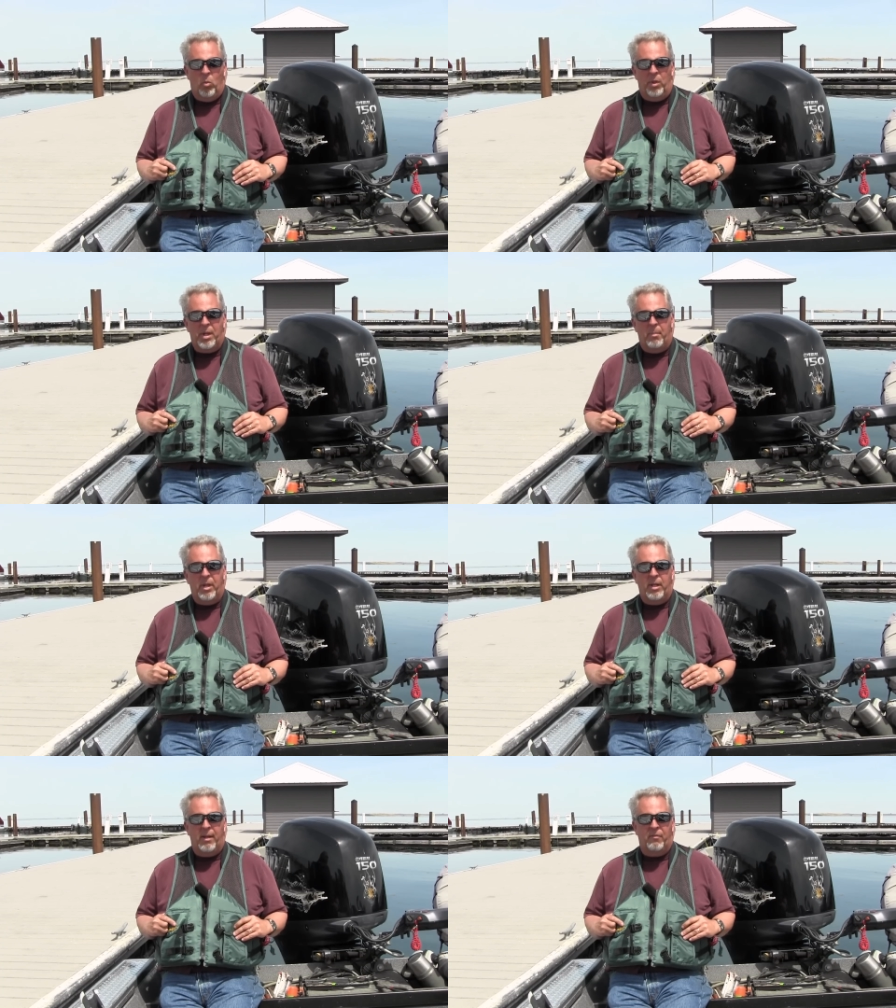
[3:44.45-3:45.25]
Well,
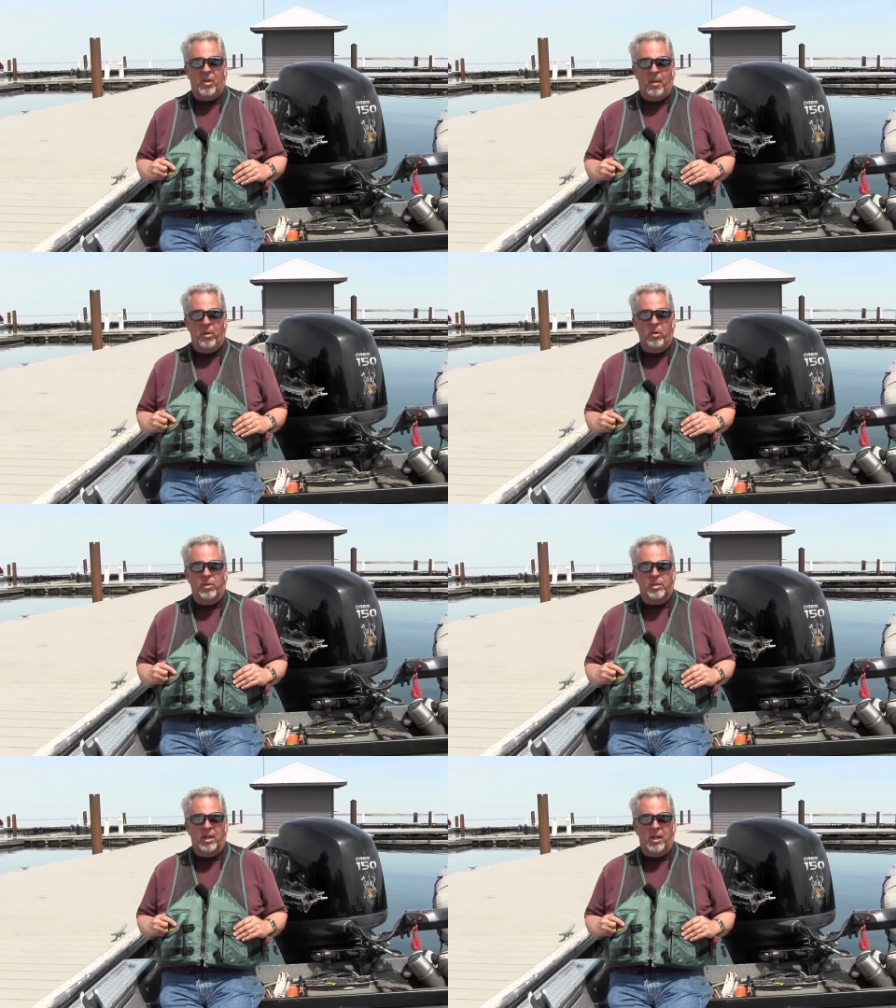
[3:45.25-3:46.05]
W D F W
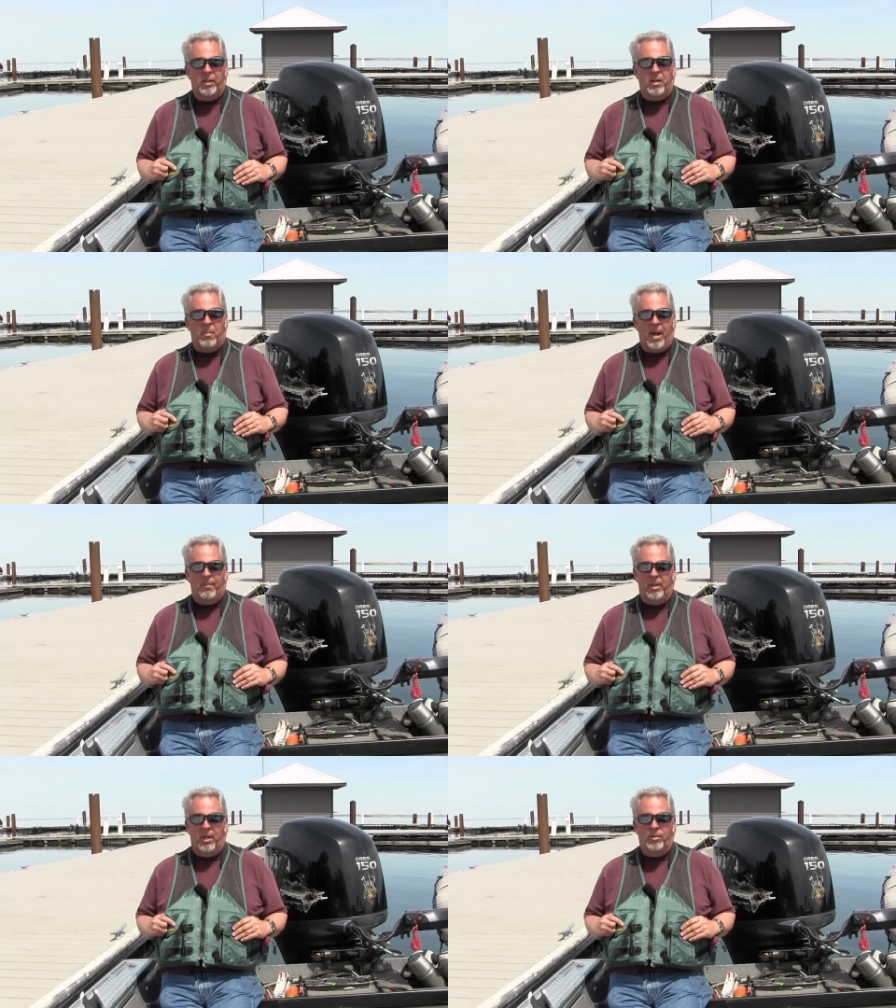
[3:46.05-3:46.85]
has conducted
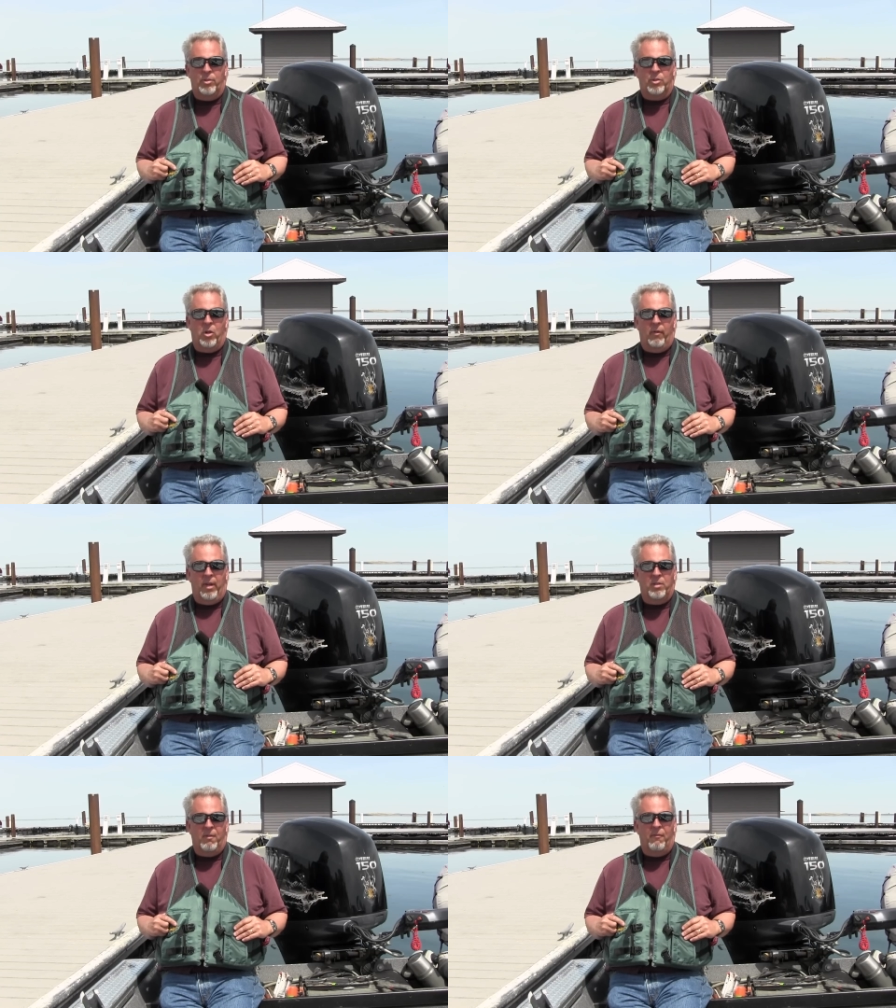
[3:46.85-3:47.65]
population
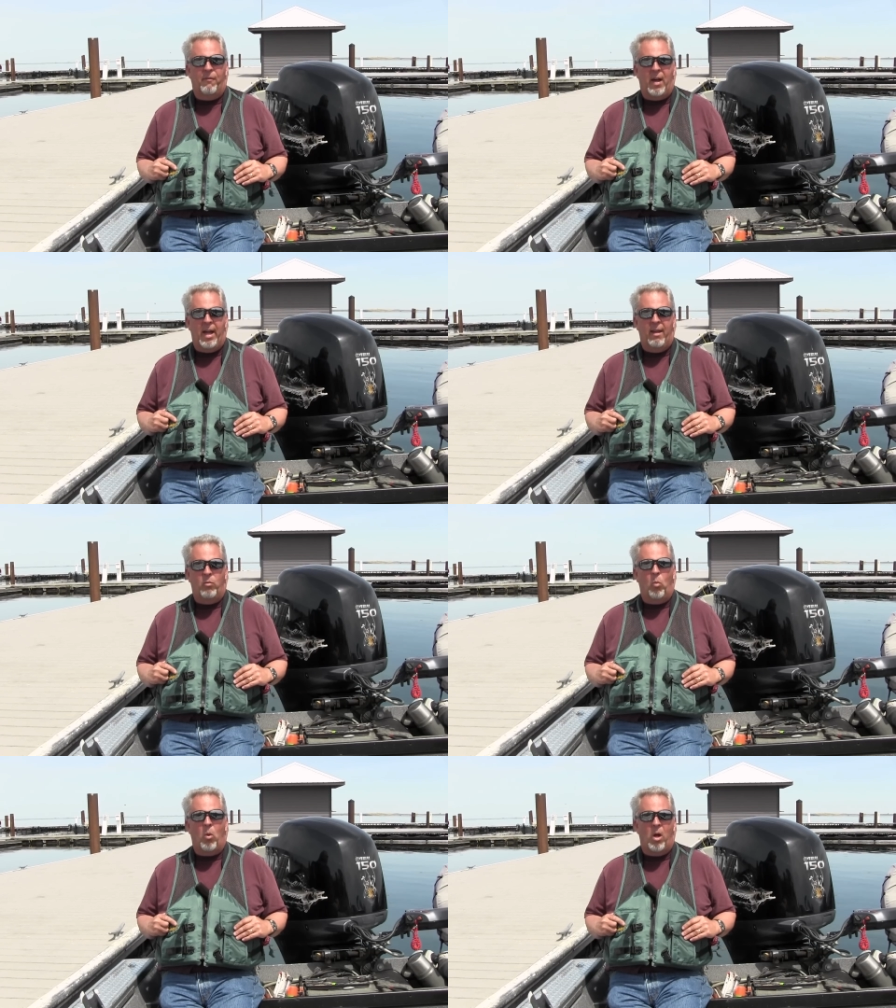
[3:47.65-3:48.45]
surveys in five
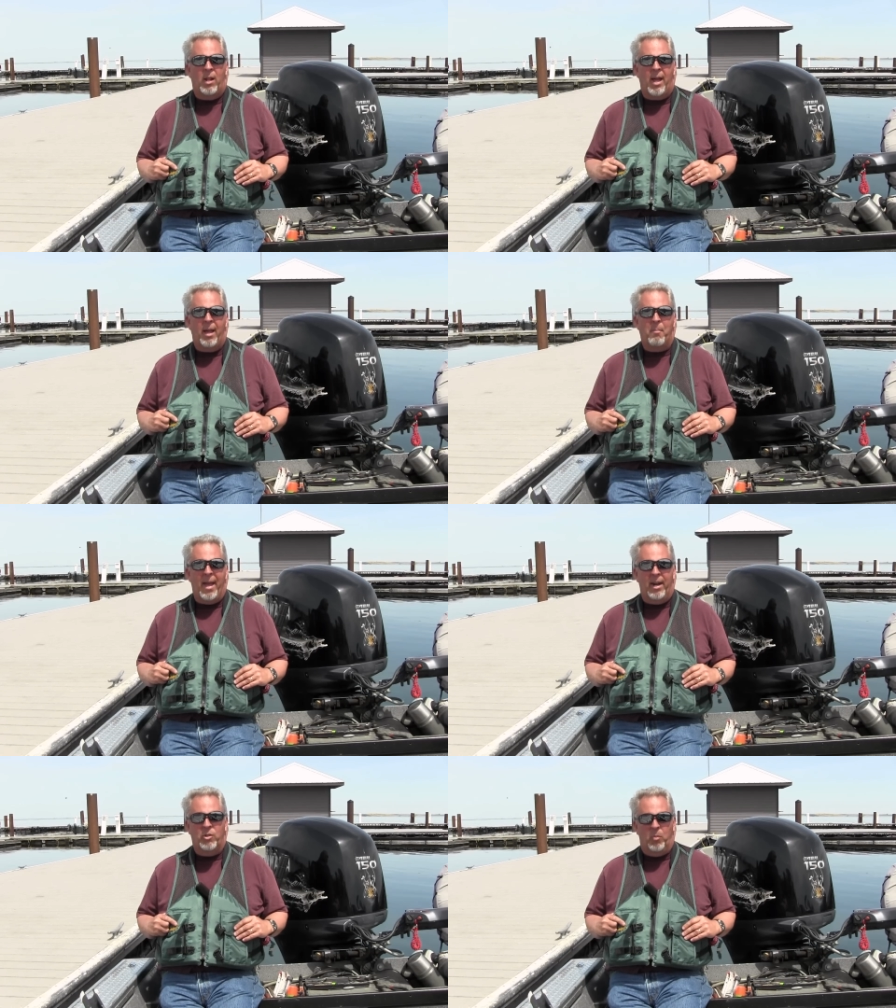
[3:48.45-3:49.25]
walleye
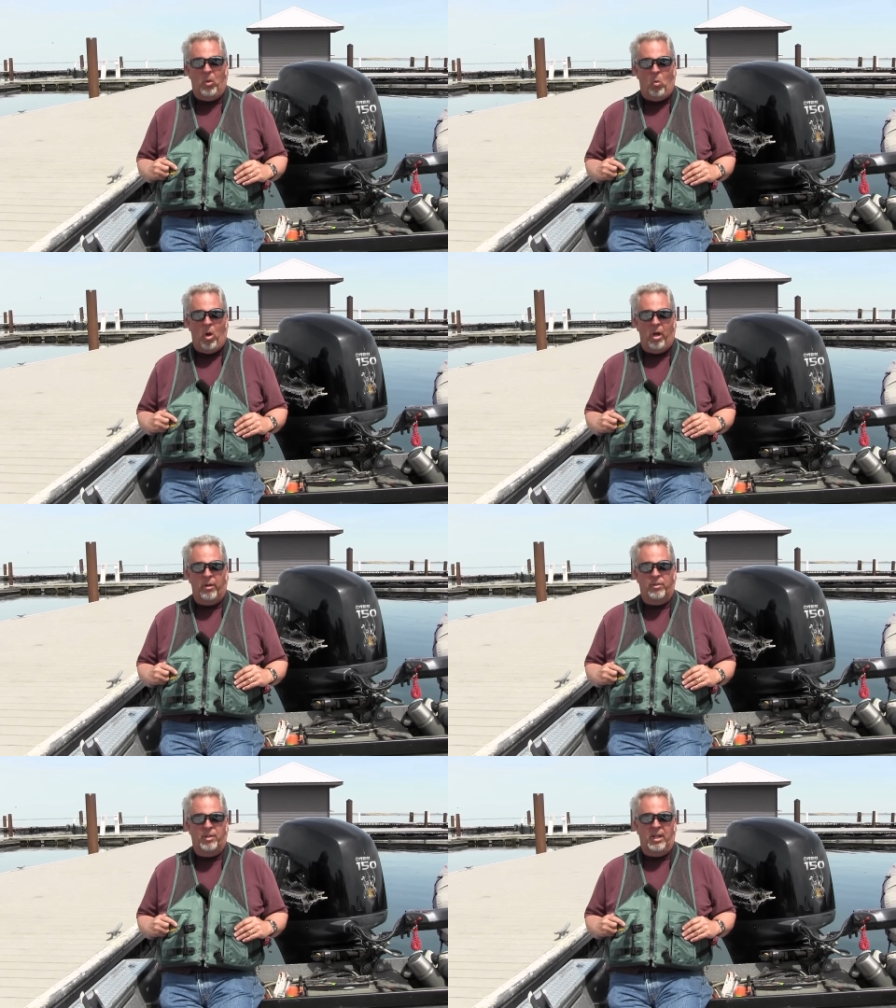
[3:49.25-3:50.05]
management
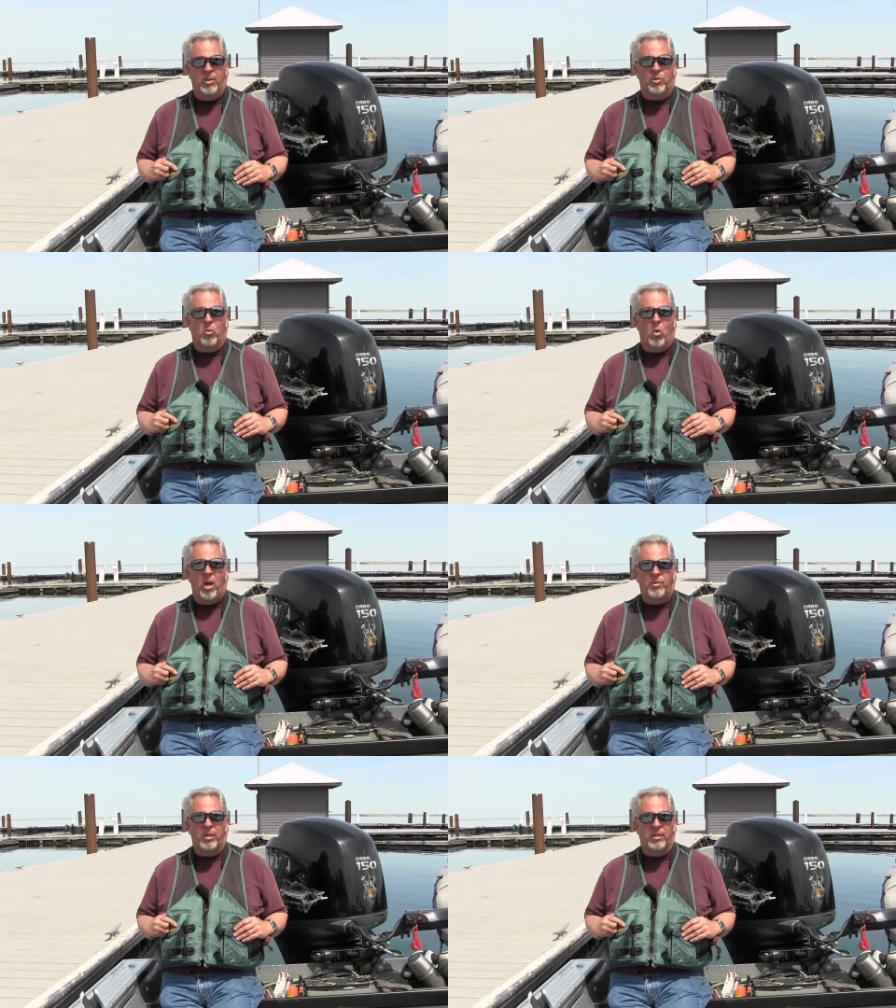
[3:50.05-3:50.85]
waters in Eastern
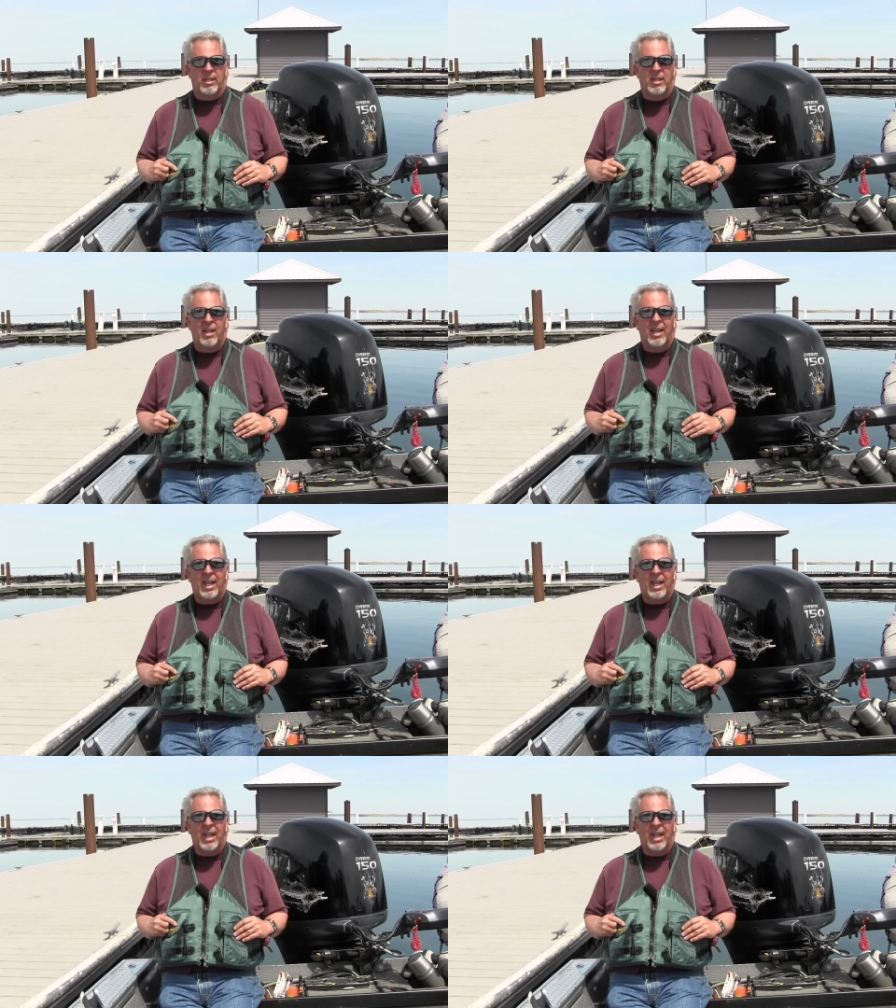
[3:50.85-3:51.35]
Washington